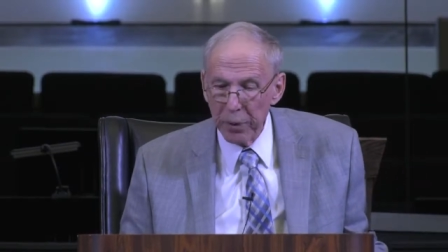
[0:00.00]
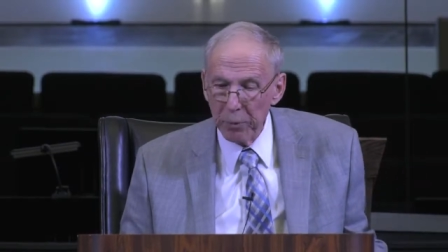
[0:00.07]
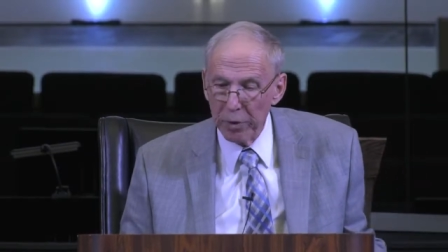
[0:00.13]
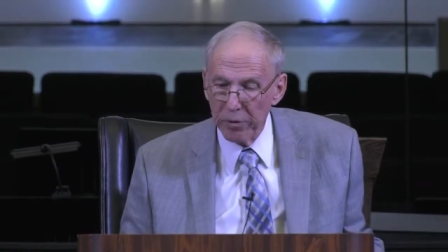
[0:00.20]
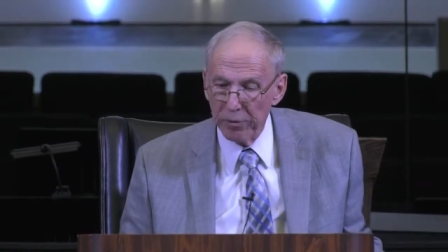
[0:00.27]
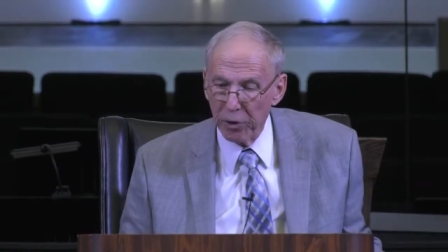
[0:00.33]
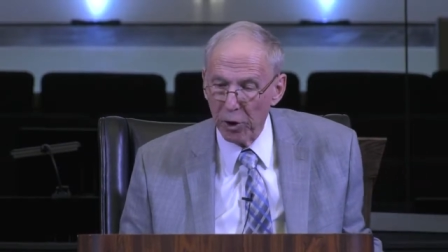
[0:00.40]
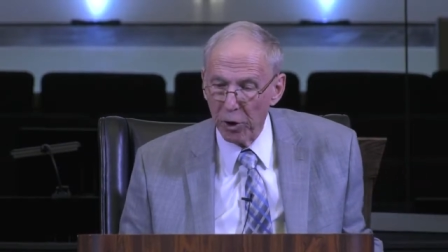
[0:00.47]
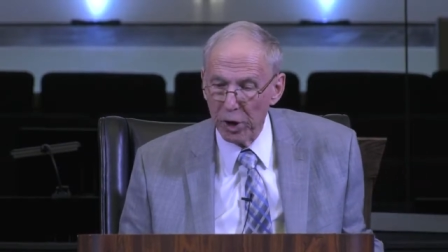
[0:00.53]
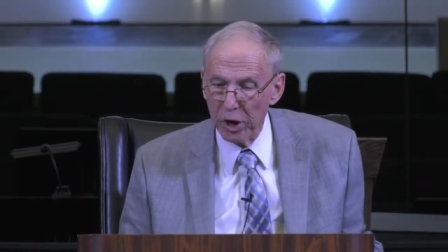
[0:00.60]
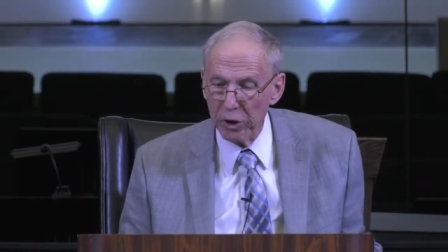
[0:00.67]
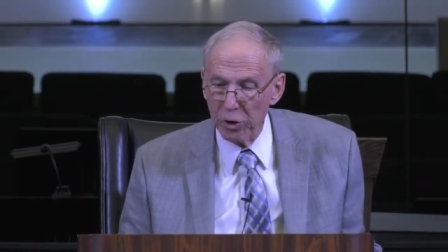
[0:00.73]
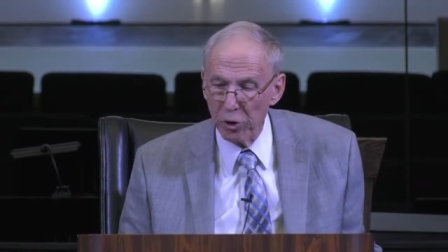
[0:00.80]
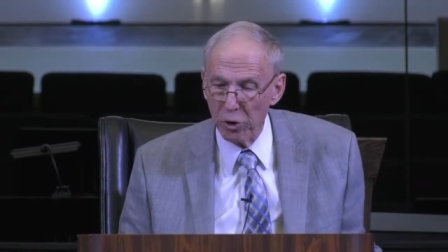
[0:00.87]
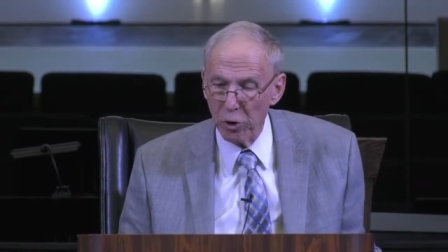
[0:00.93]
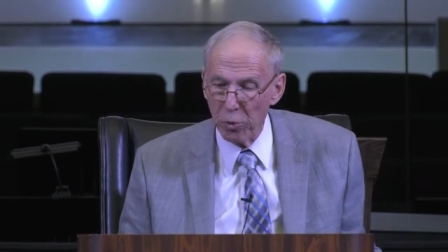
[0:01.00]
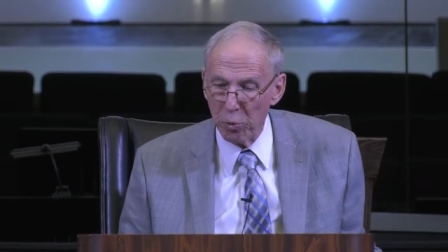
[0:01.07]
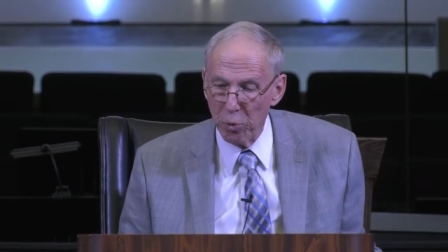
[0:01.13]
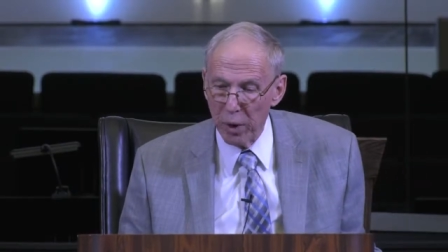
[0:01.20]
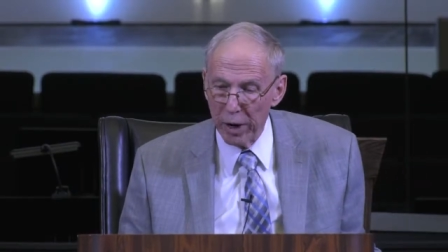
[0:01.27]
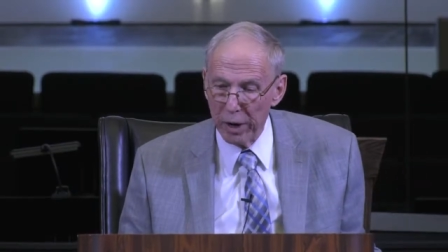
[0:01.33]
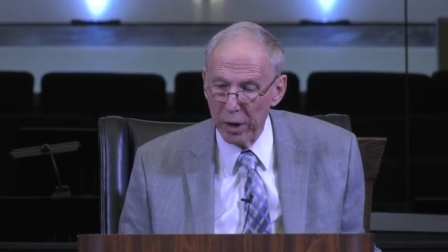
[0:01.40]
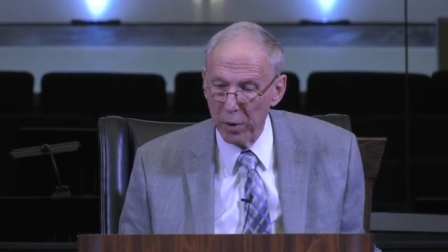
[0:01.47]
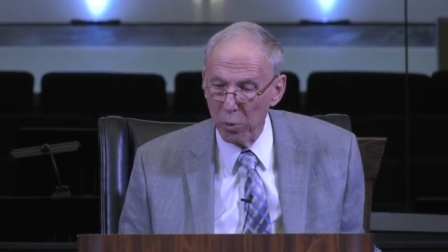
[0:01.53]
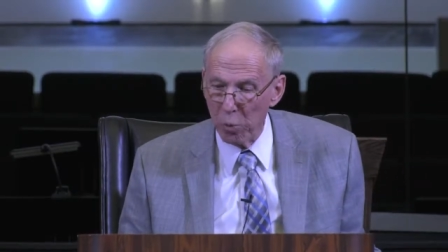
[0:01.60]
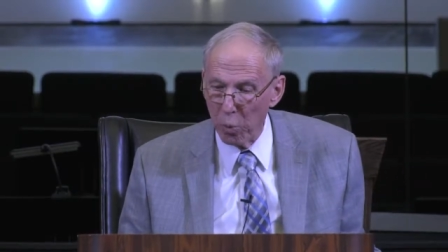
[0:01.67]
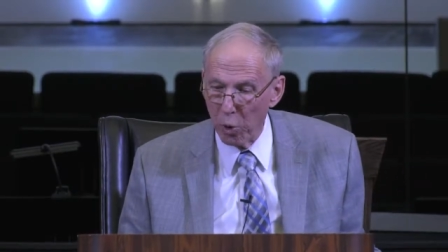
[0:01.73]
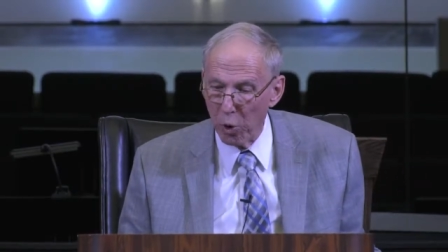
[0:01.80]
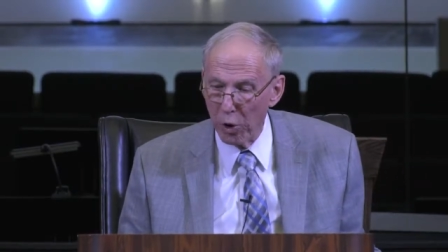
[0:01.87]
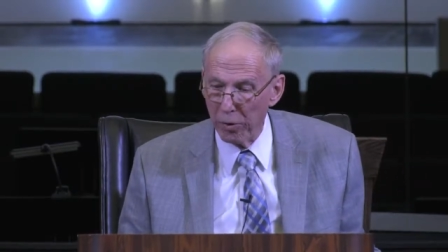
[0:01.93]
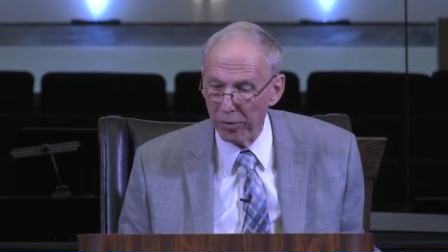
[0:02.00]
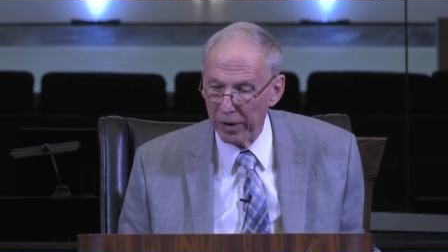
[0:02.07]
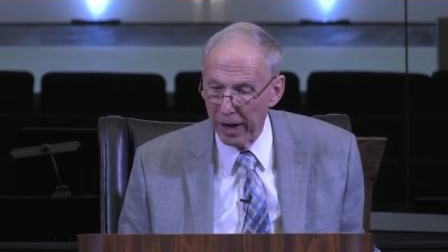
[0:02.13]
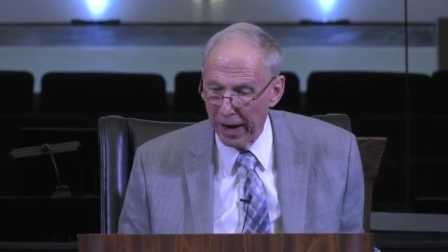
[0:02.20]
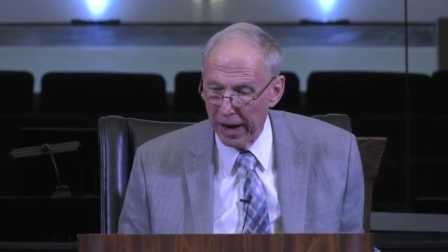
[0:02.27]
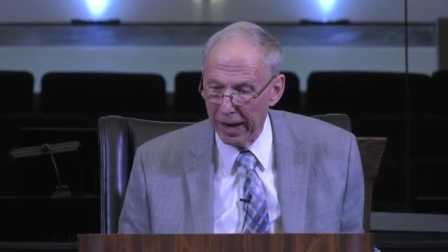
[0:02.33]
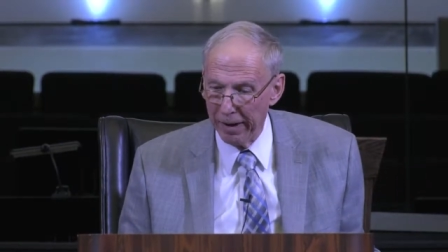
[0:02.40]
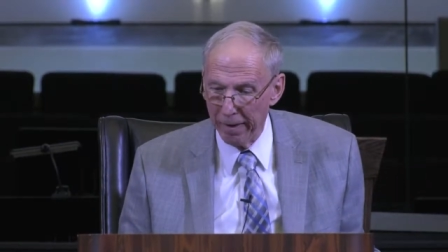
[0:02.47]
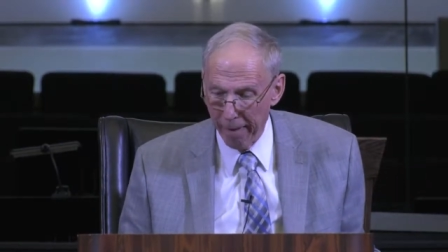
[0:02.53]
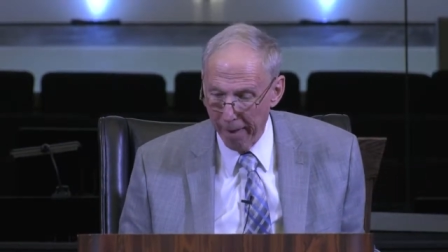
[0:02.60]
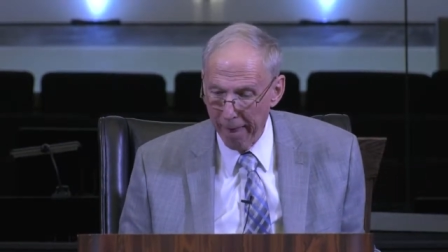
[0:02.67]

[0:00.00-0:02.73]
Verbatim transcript: referring to the written word of God.